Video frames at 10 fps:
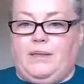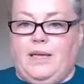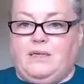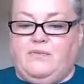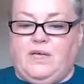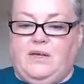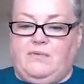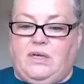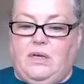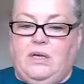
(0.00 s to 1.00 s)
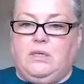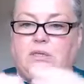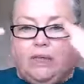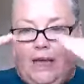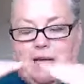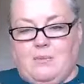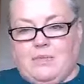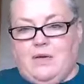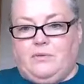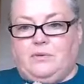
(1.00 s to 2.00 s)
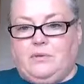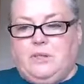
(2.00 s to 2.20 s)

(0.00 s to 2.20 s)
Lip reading: the end of an evening to calm down.